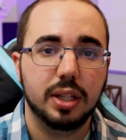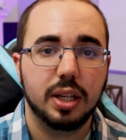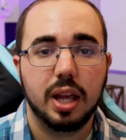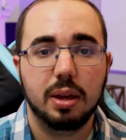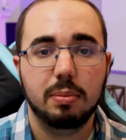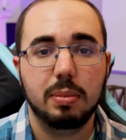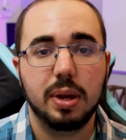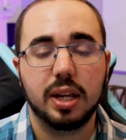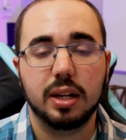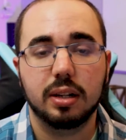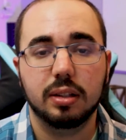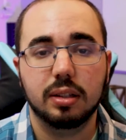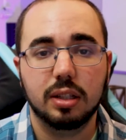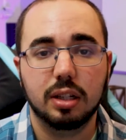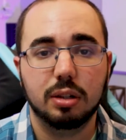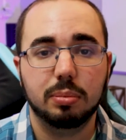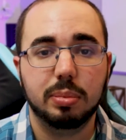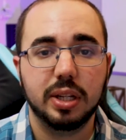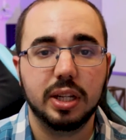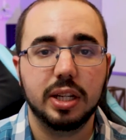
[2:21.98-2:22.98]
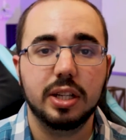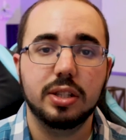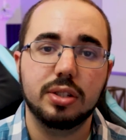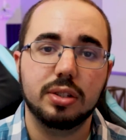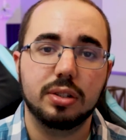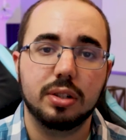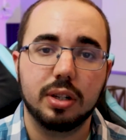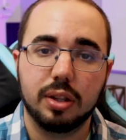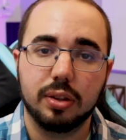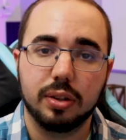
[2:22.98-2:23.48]
and make it a little bit
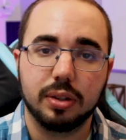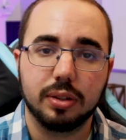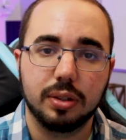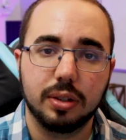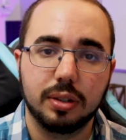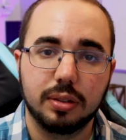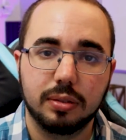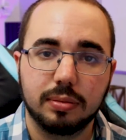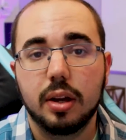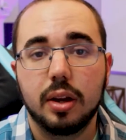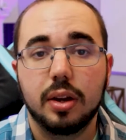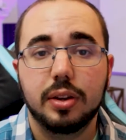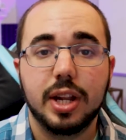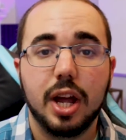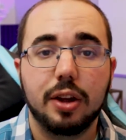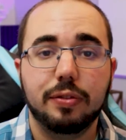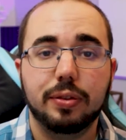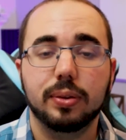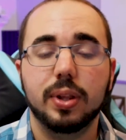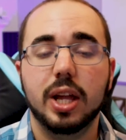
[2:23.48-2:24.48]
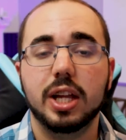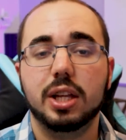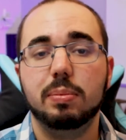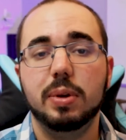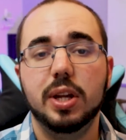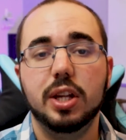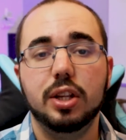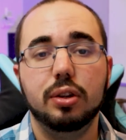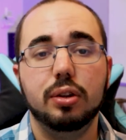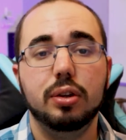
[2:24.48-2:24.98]
easier to click on. Now, if you're like
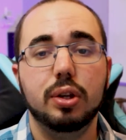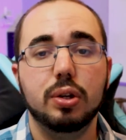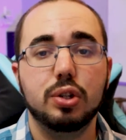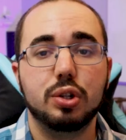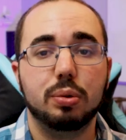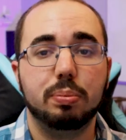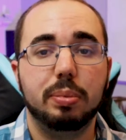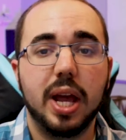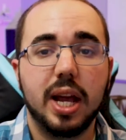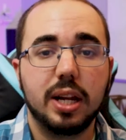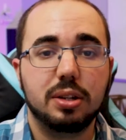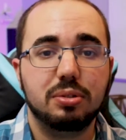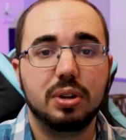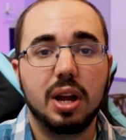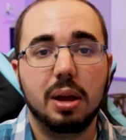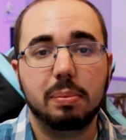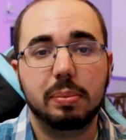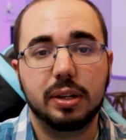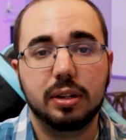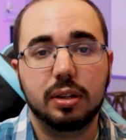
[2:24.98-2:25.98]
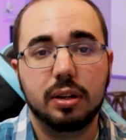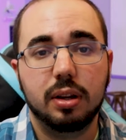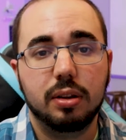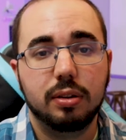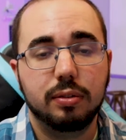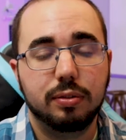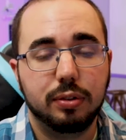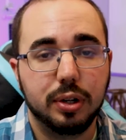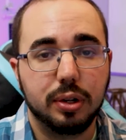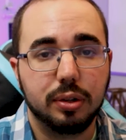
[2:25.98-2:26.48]
me and you use your backdropping
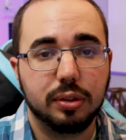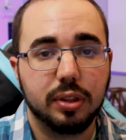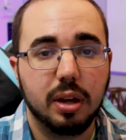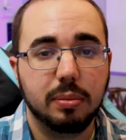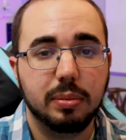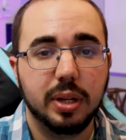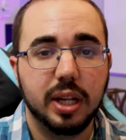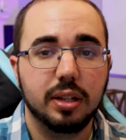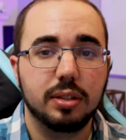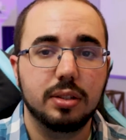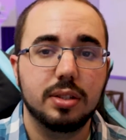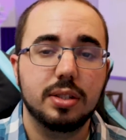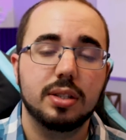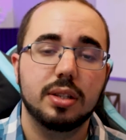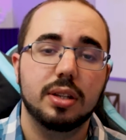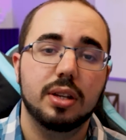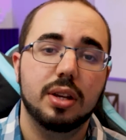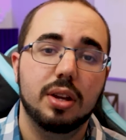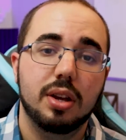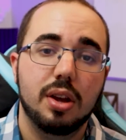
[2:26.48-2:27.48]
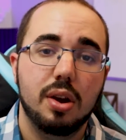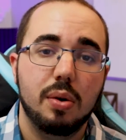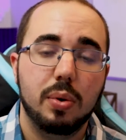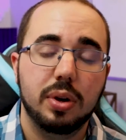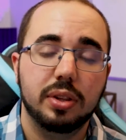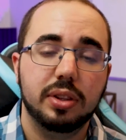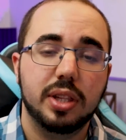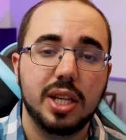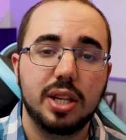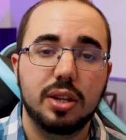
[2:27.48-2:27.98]
for your thumbnails,
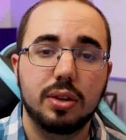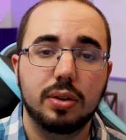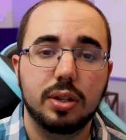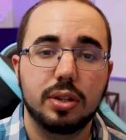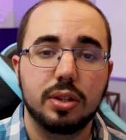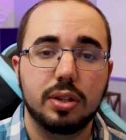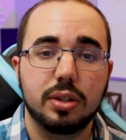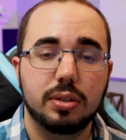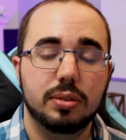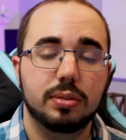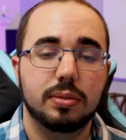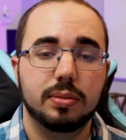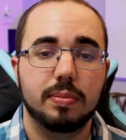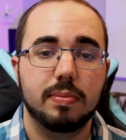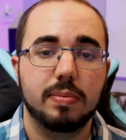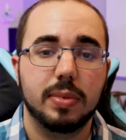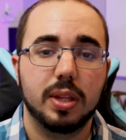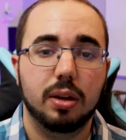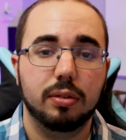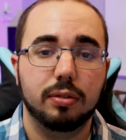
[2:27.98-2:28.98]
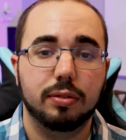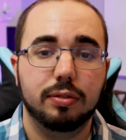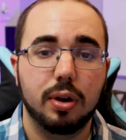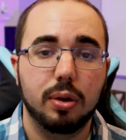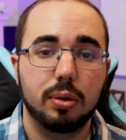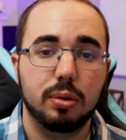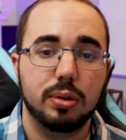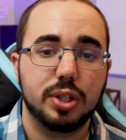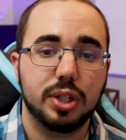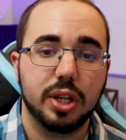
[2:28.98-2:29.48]
one thing you can do on
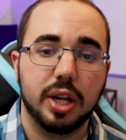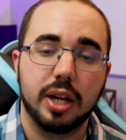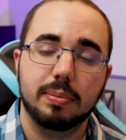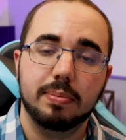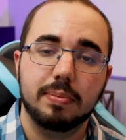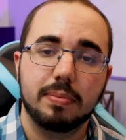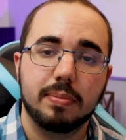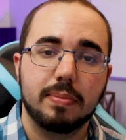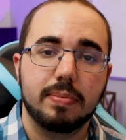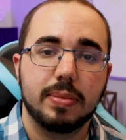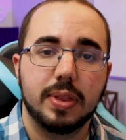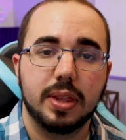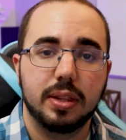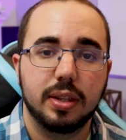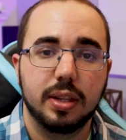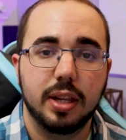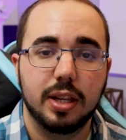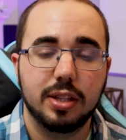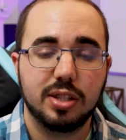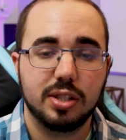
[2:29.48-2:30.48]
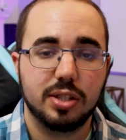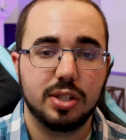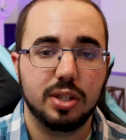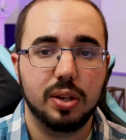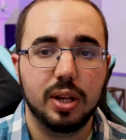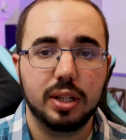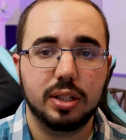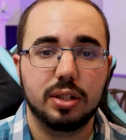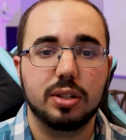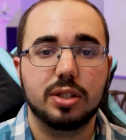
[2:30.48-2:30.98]
Photoshop is to
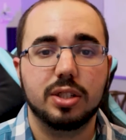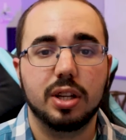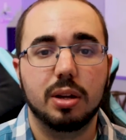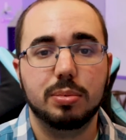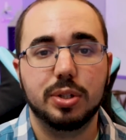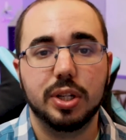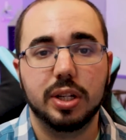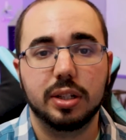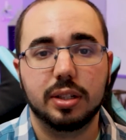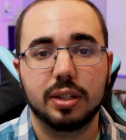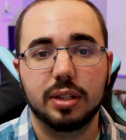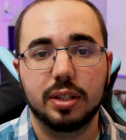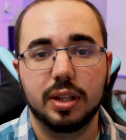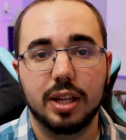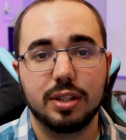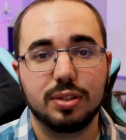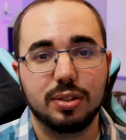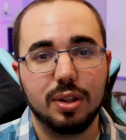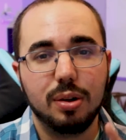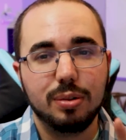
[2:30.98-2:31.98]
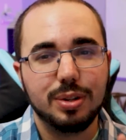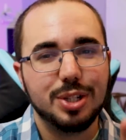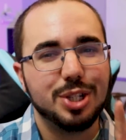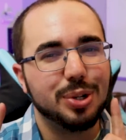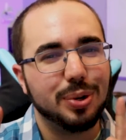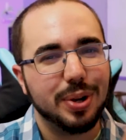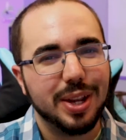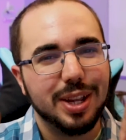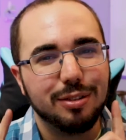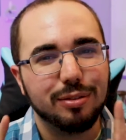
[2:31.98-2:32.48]
select your subject as long as
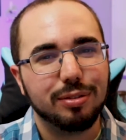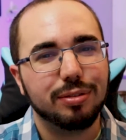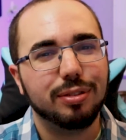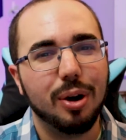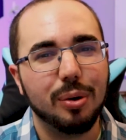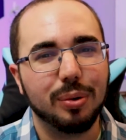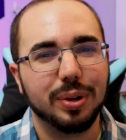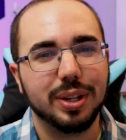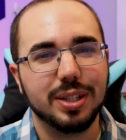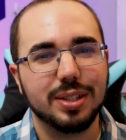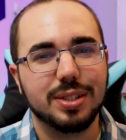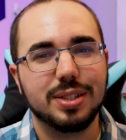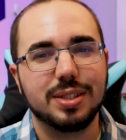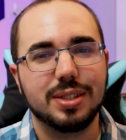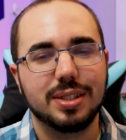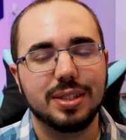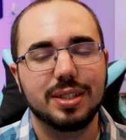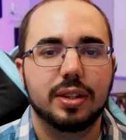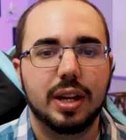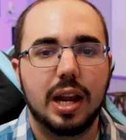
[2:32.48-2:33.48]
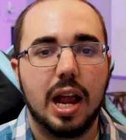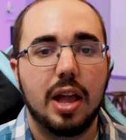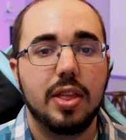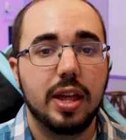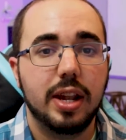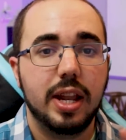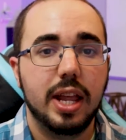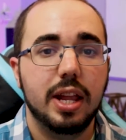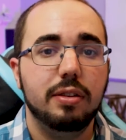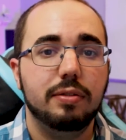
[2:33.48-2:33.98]
you're in focus, and
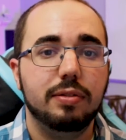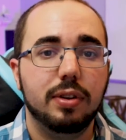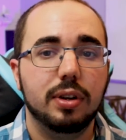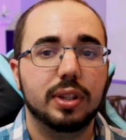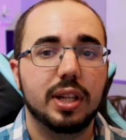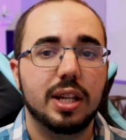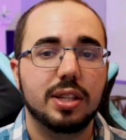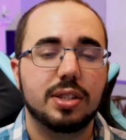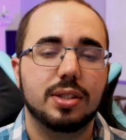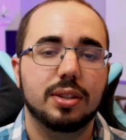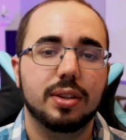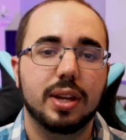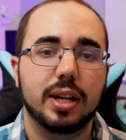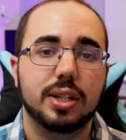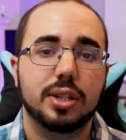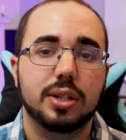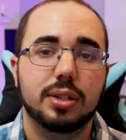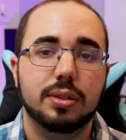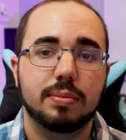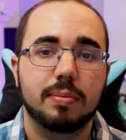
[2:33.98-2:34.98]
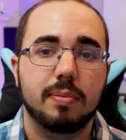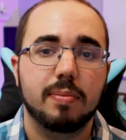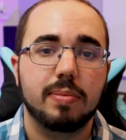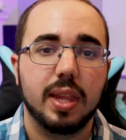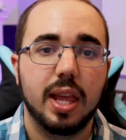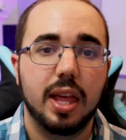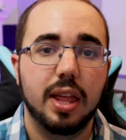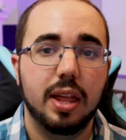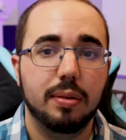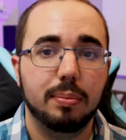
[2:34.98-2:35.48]
then invert that selection
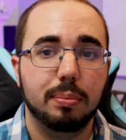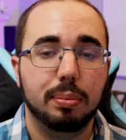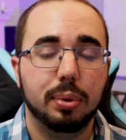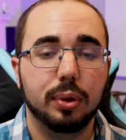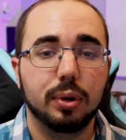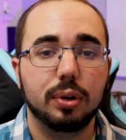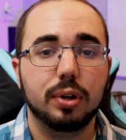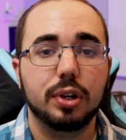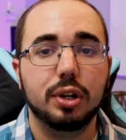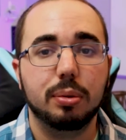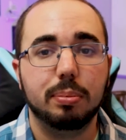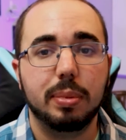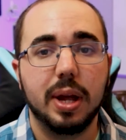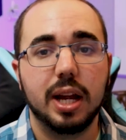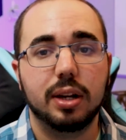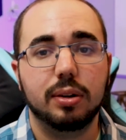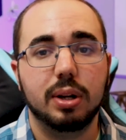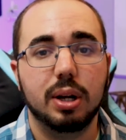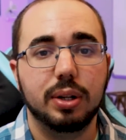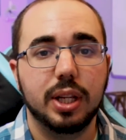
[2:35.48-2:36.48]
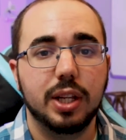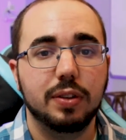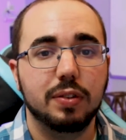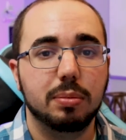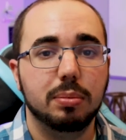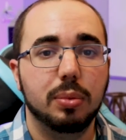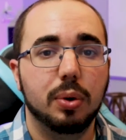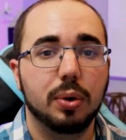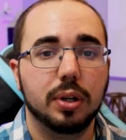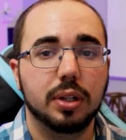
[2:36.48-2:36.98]
and then blur your background even
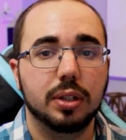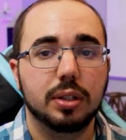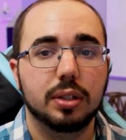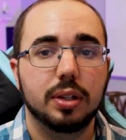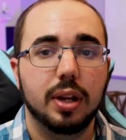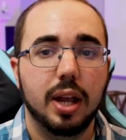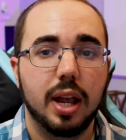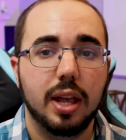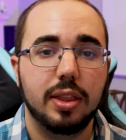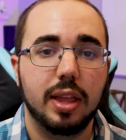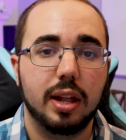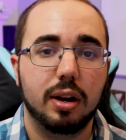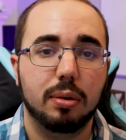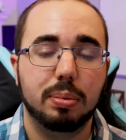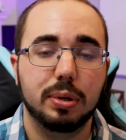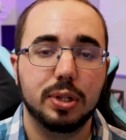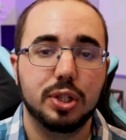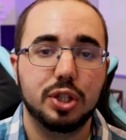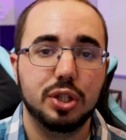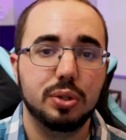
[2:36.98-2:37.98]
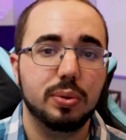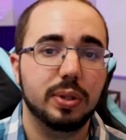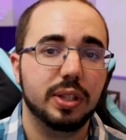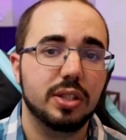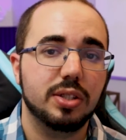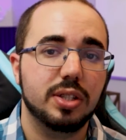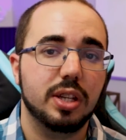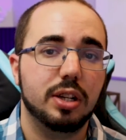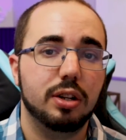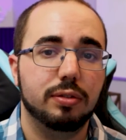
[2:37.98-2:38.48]
more, and that'll put you at the
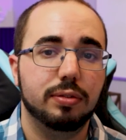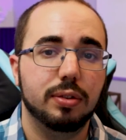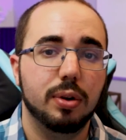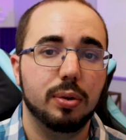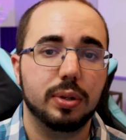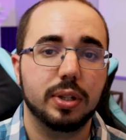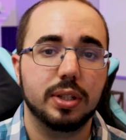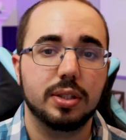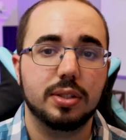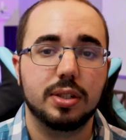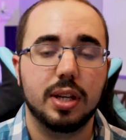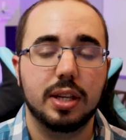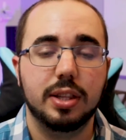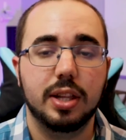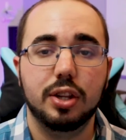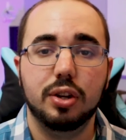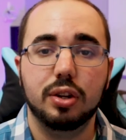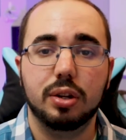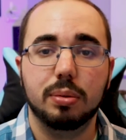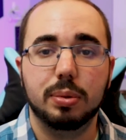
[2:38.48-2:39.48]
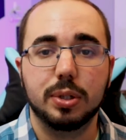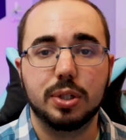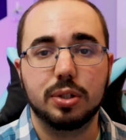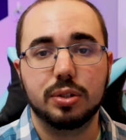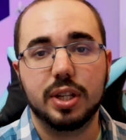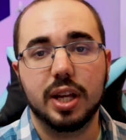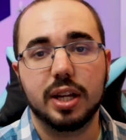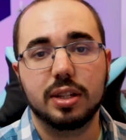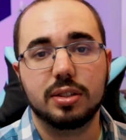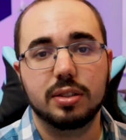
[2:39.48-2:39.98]
center of focus, and then you can put your
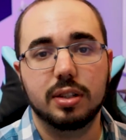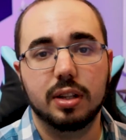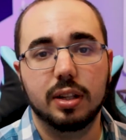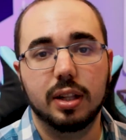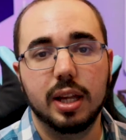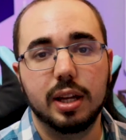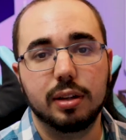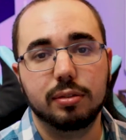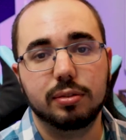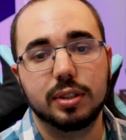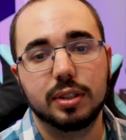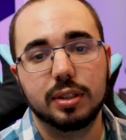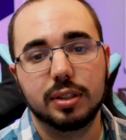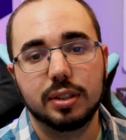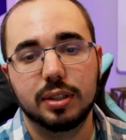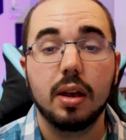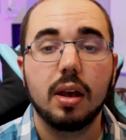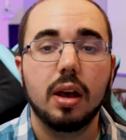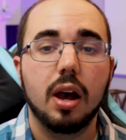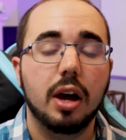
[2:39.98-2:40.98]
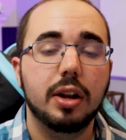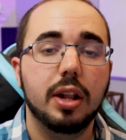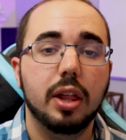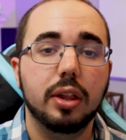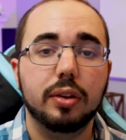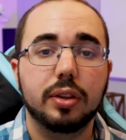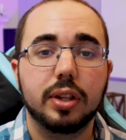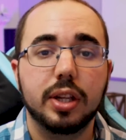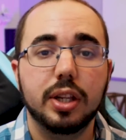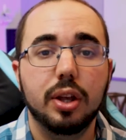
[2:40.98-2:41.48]
text on the left.
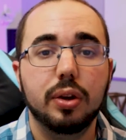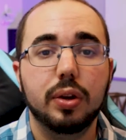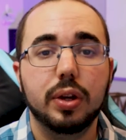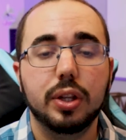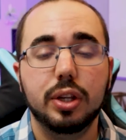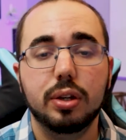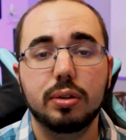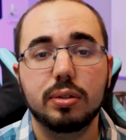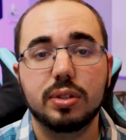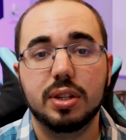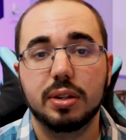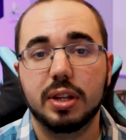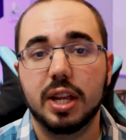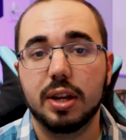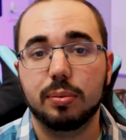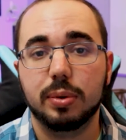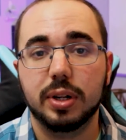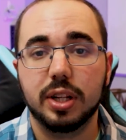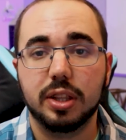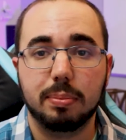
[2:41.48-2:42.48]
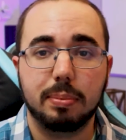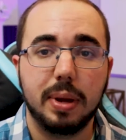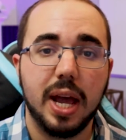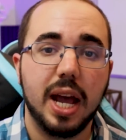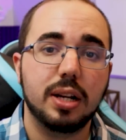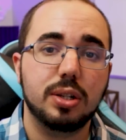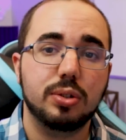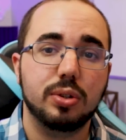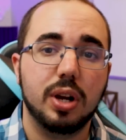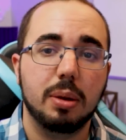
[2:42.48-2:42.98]
Another thing you can use to get rid of the
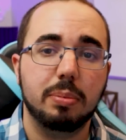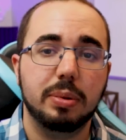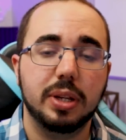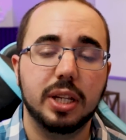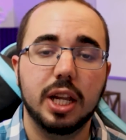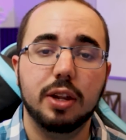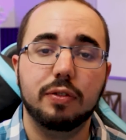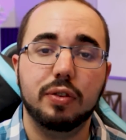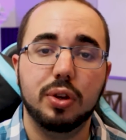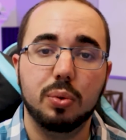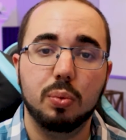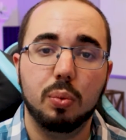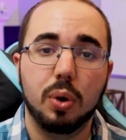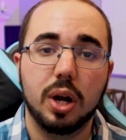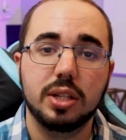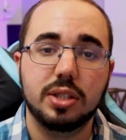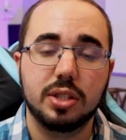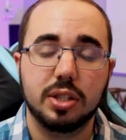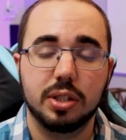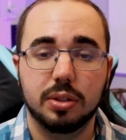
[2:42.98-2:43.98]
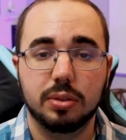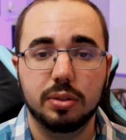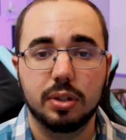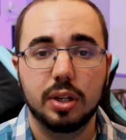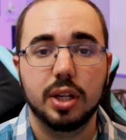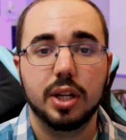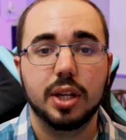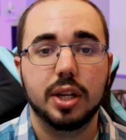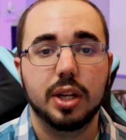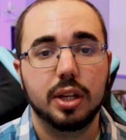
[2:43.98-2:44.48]
backdropping if you want to
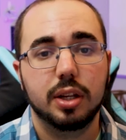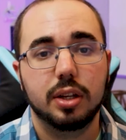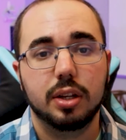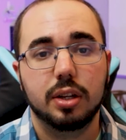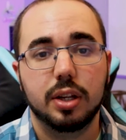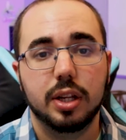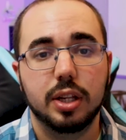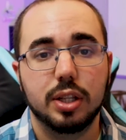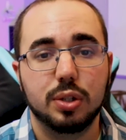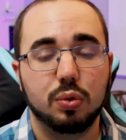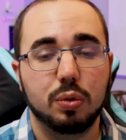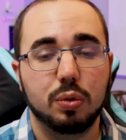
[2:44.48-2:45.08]
is